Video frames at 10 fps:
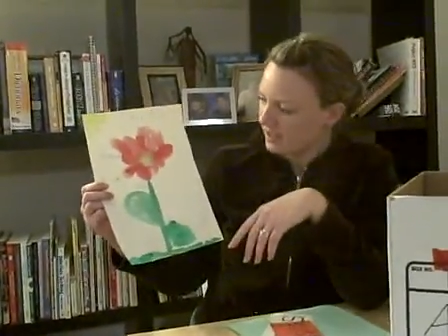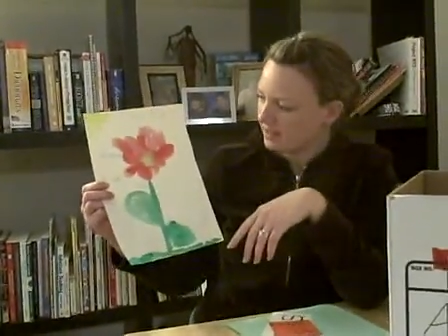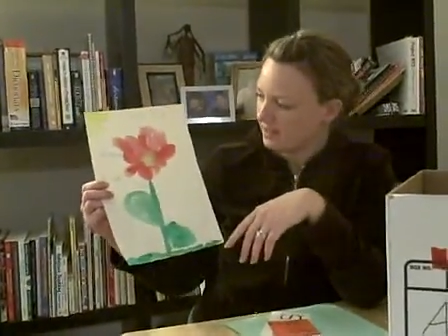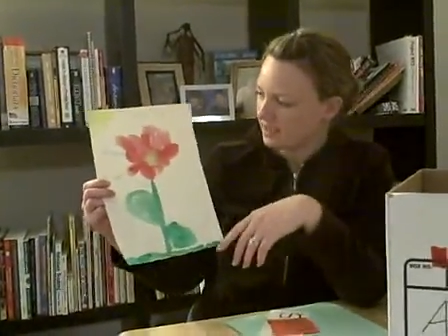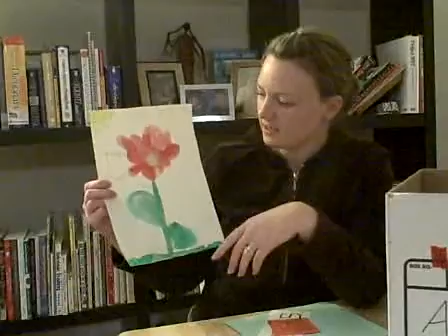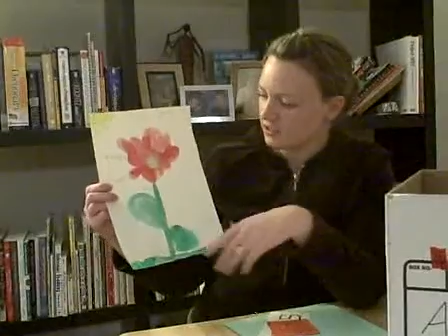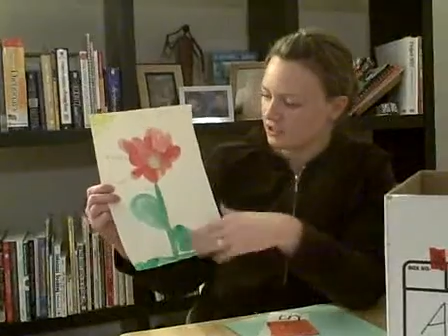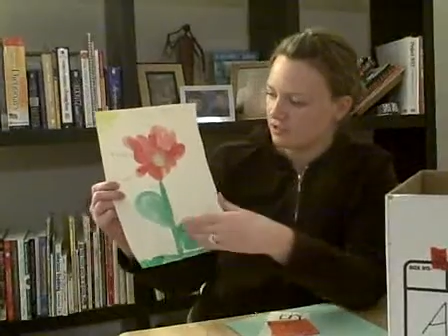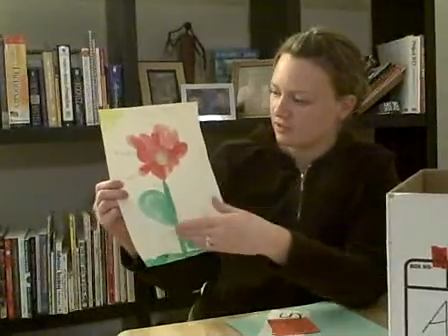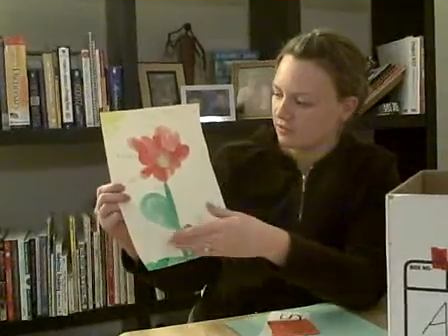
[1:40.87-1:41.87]
And they got
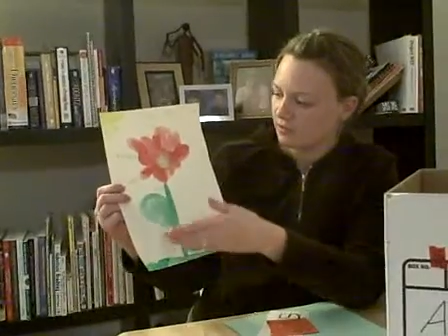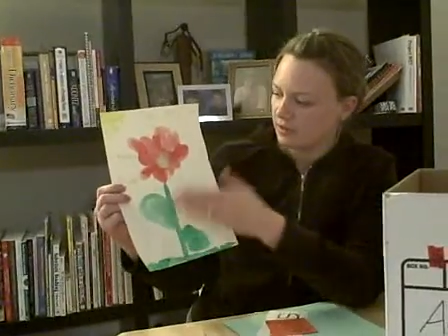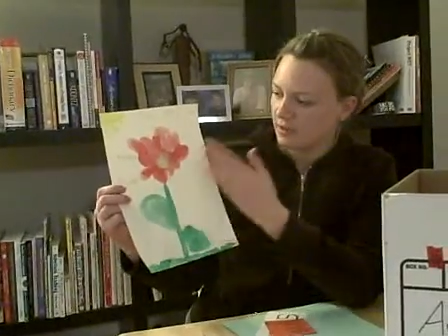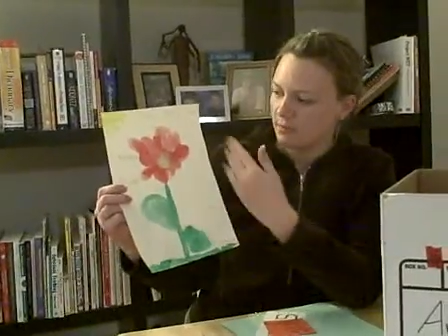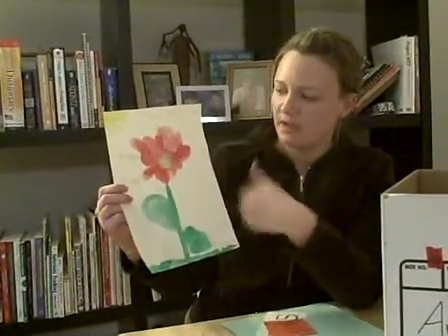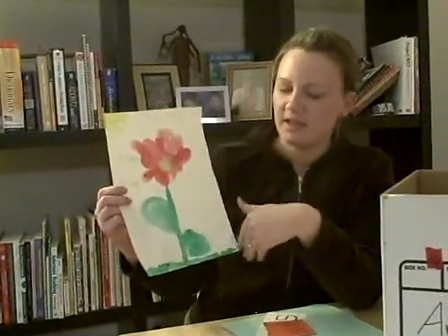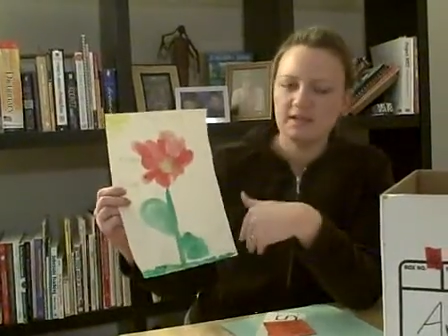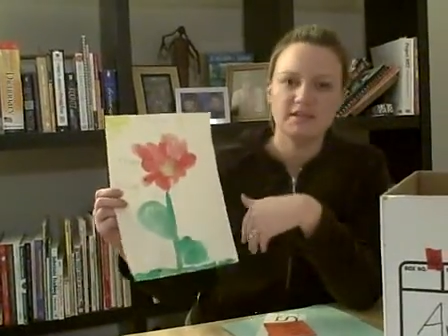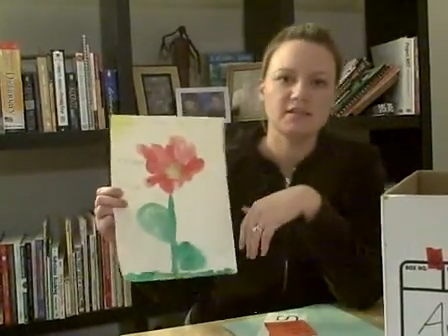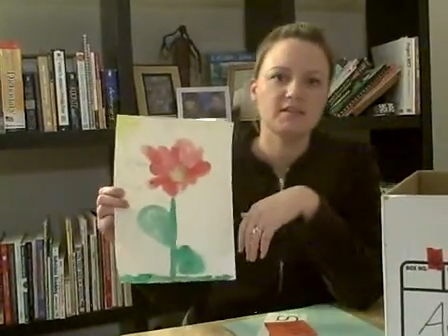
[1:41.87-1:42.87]
to
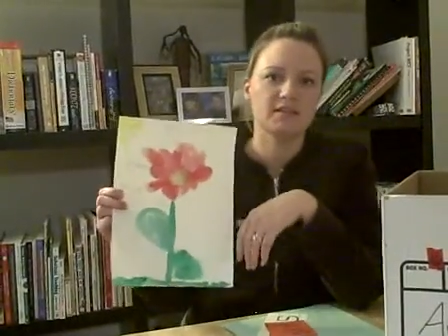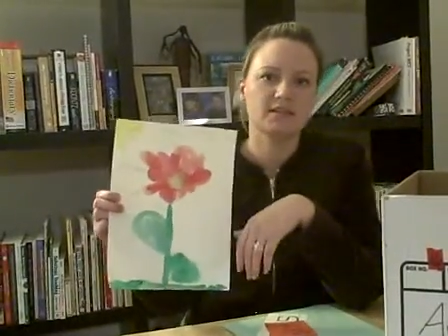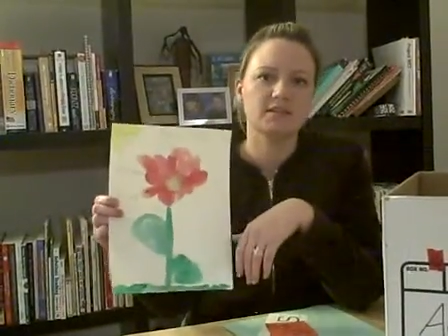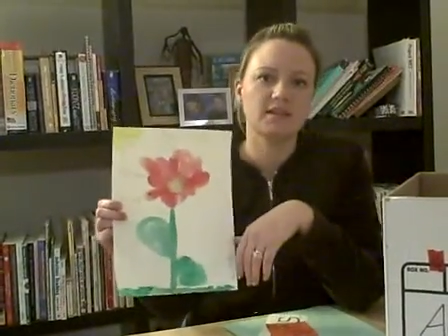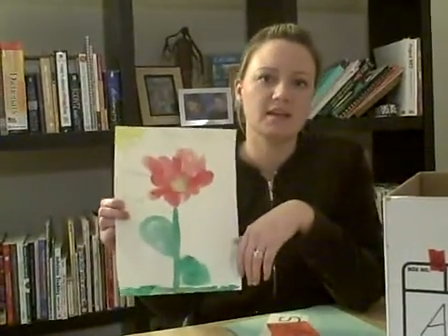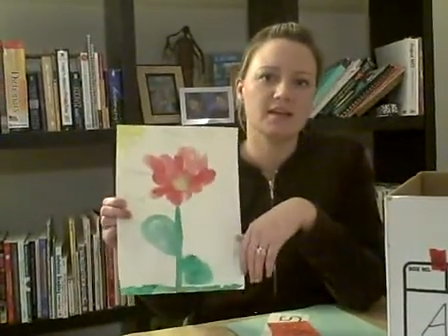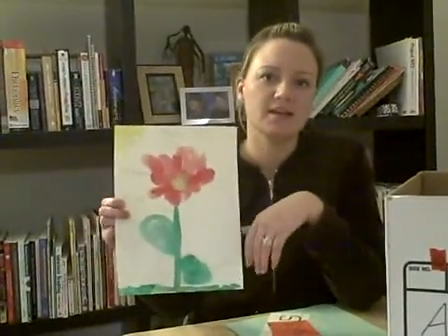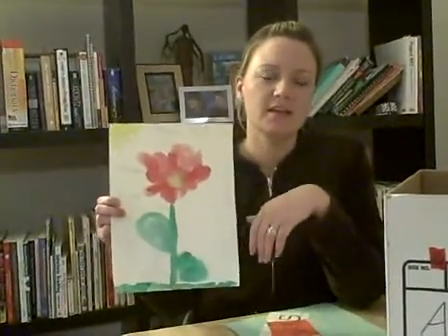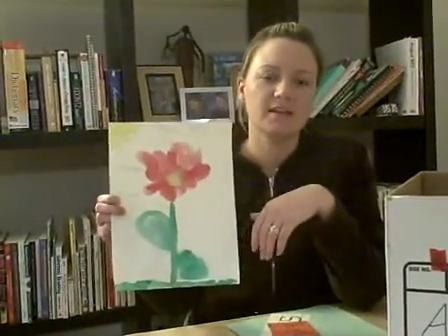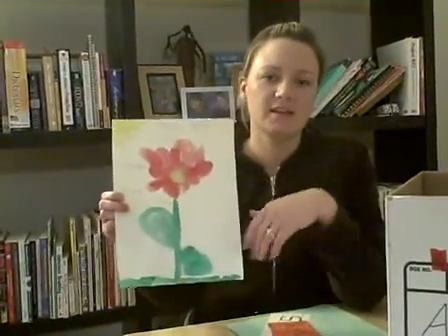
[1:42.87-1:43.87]
paint, next day,
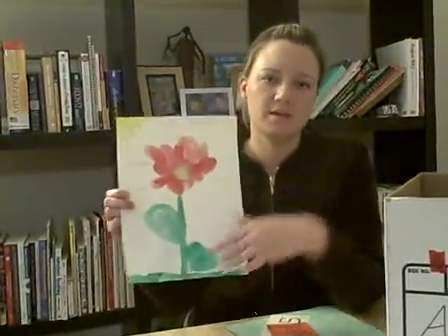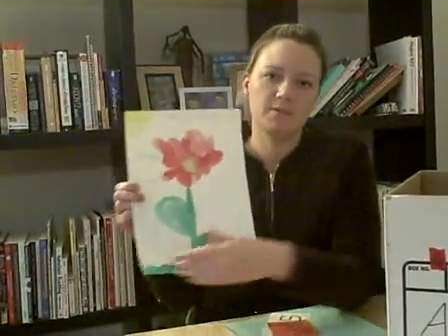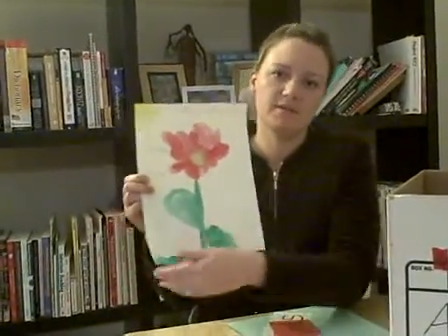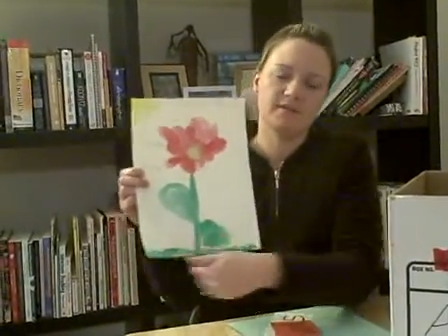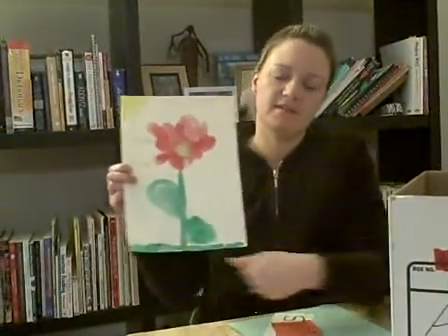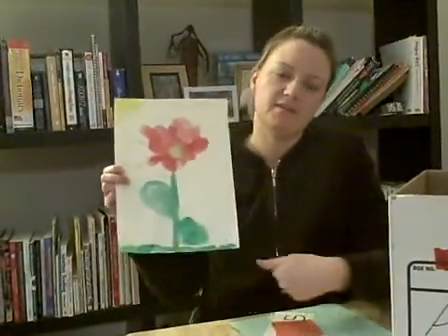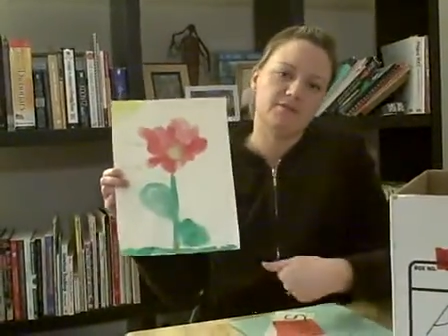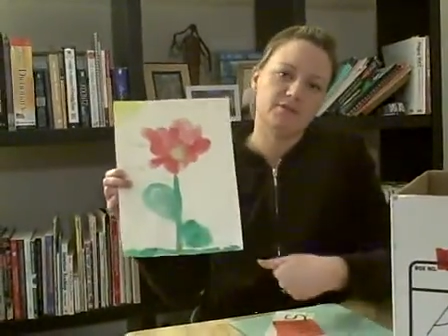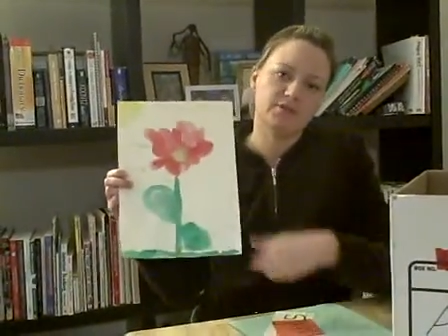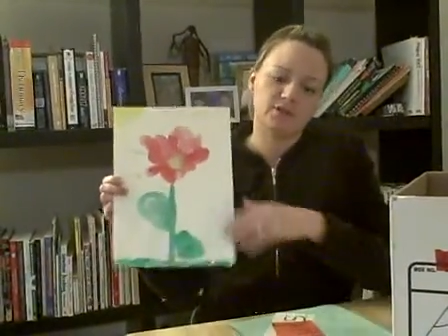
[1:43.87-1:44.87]
label, and then they
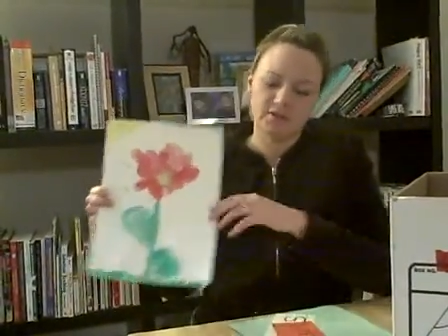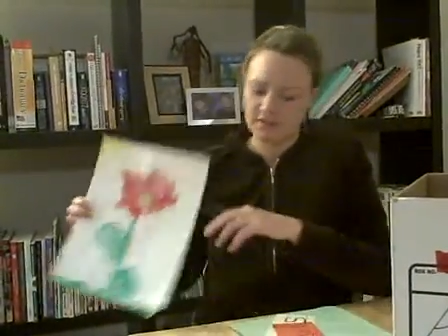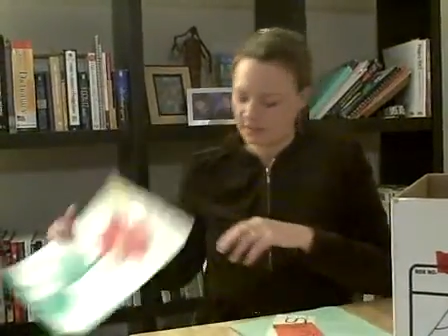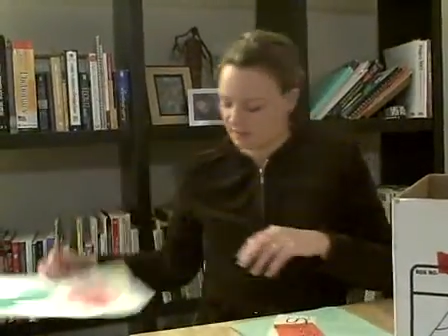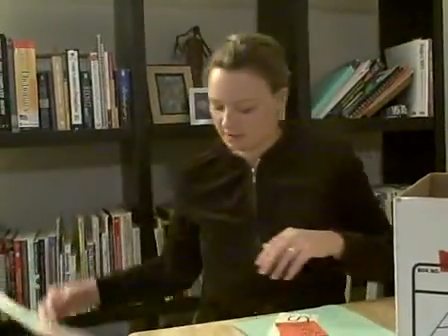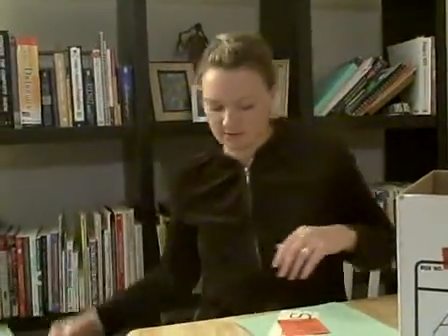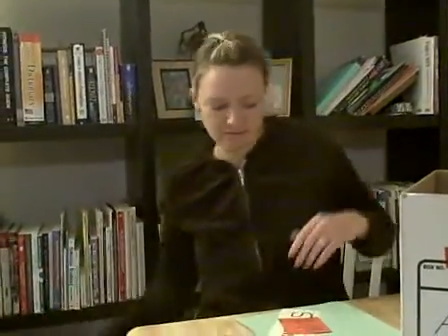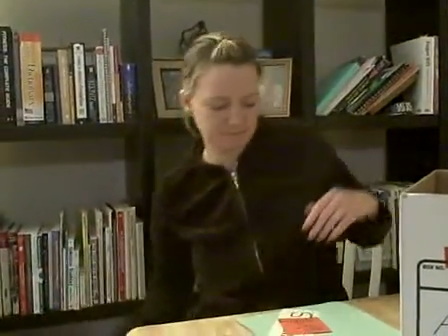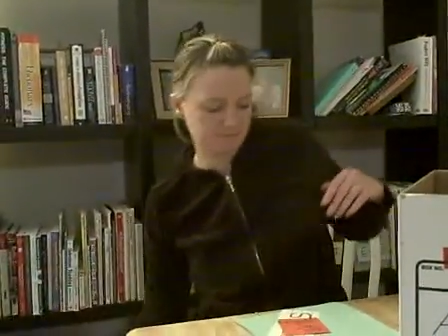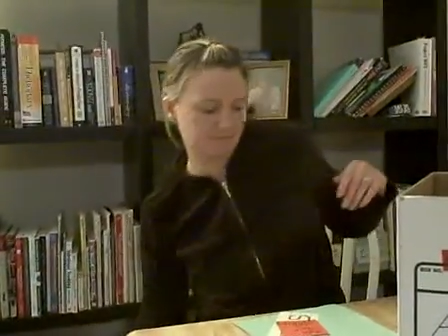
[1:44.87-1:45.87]
wrote a star
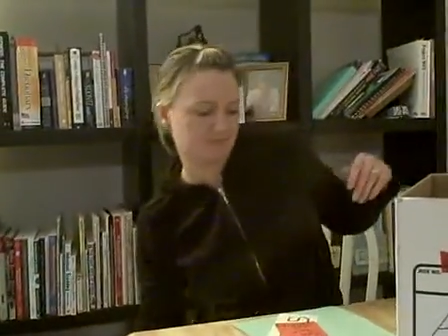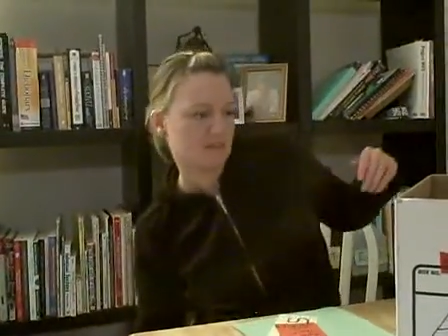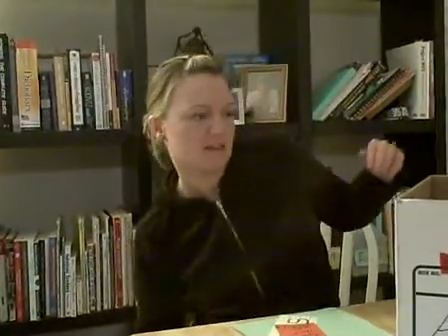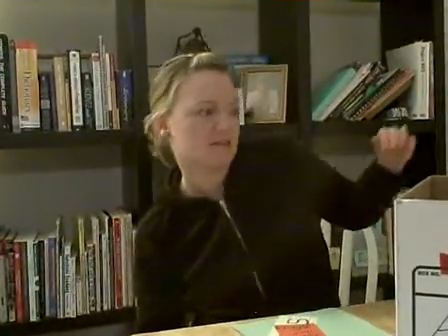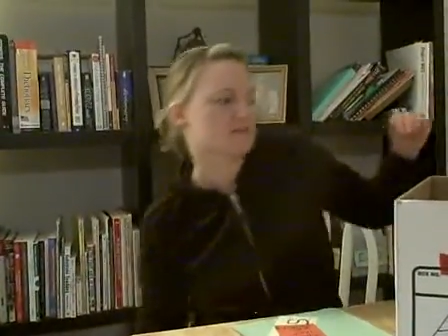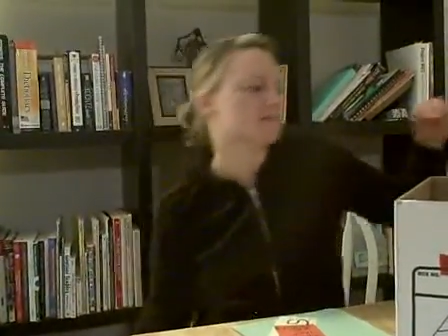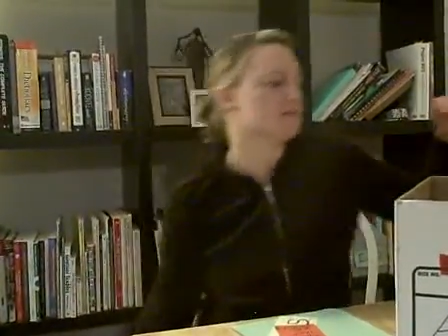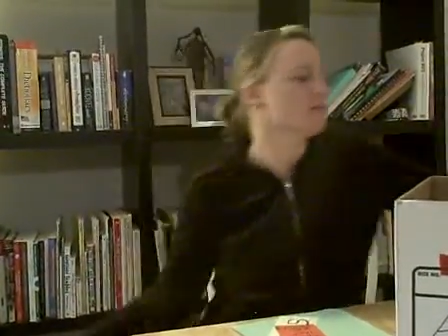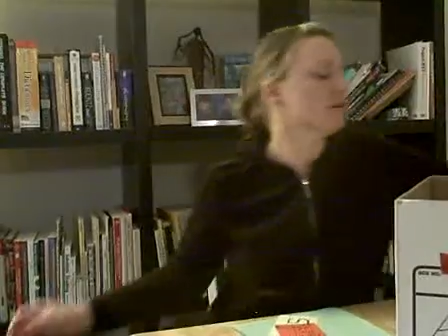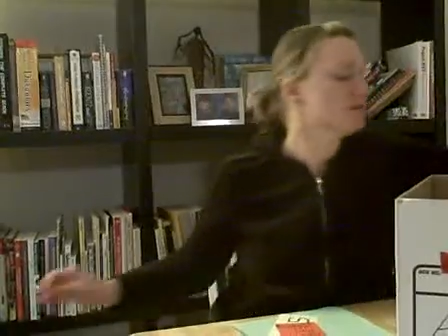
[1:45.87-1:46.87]
sentence. Let's
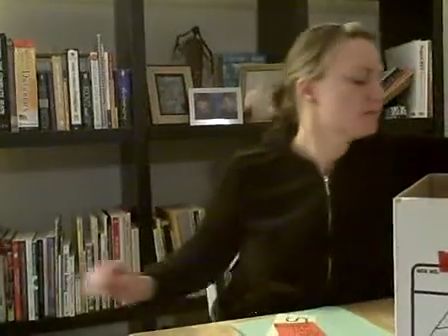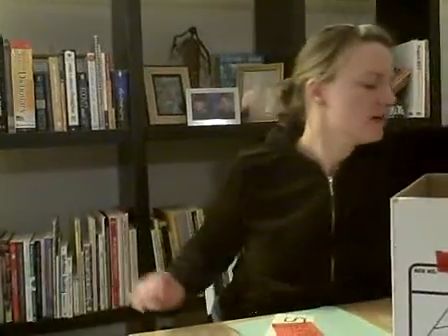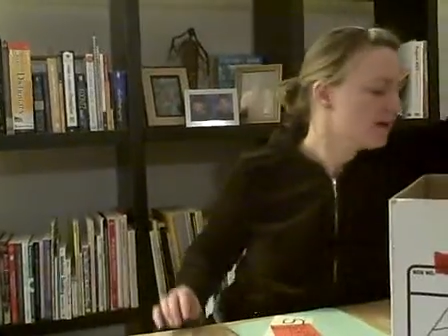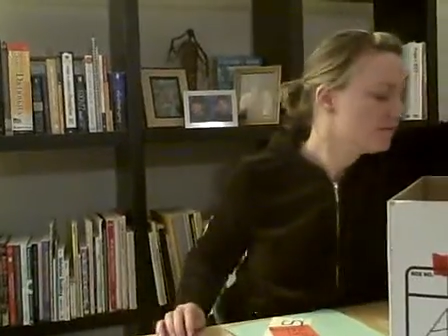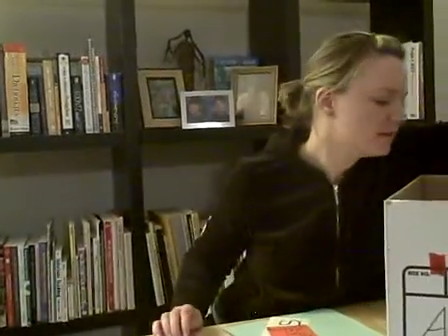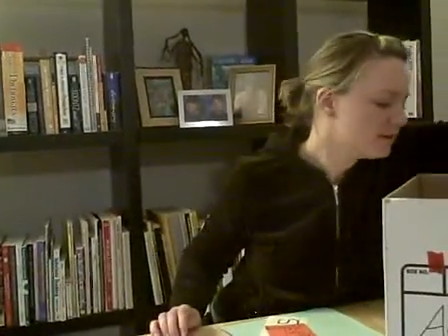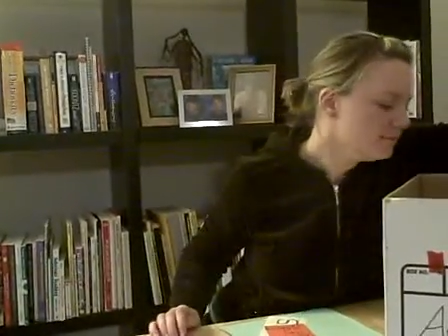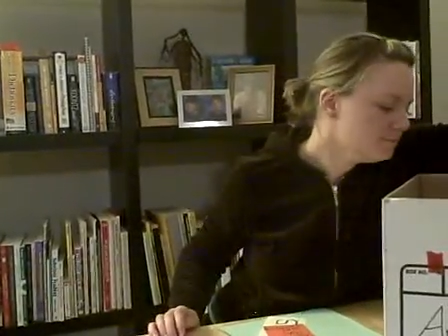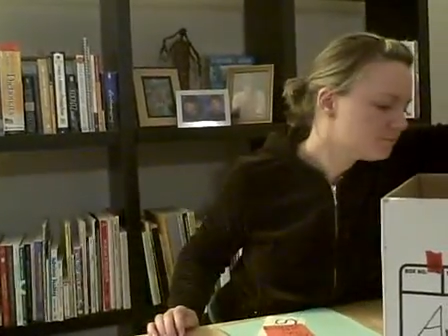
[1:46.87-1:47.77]
see what else we have in here.